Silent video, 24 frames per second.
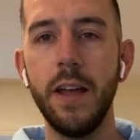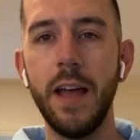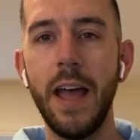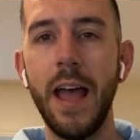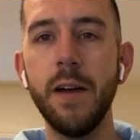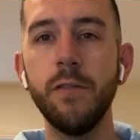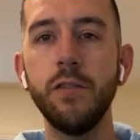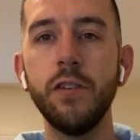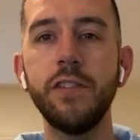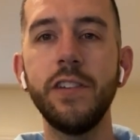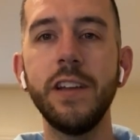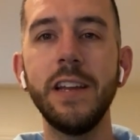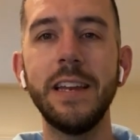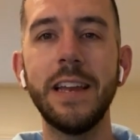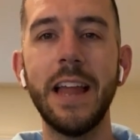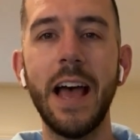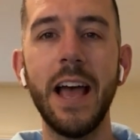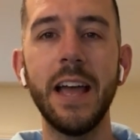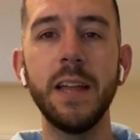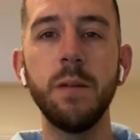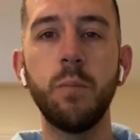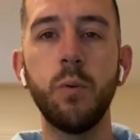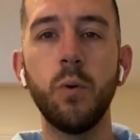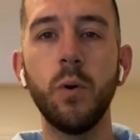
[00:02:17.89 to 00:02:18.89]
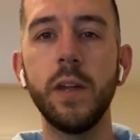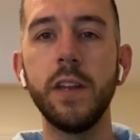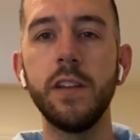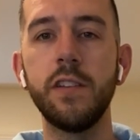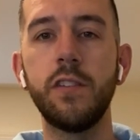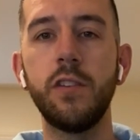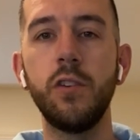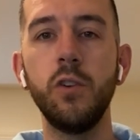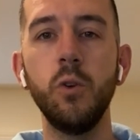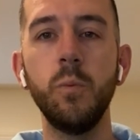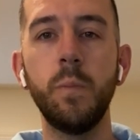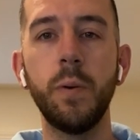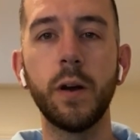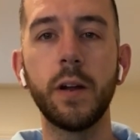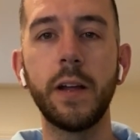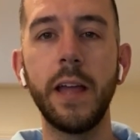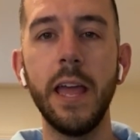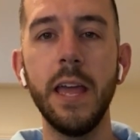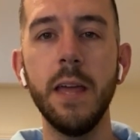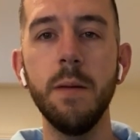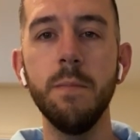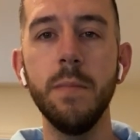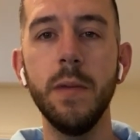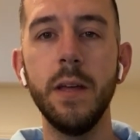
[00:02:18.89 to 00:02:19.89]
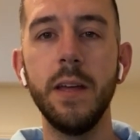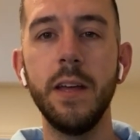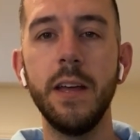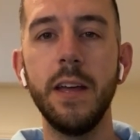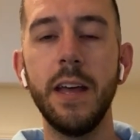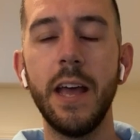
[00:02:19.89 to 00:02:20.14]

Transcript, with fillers: averaging 9.2 per game,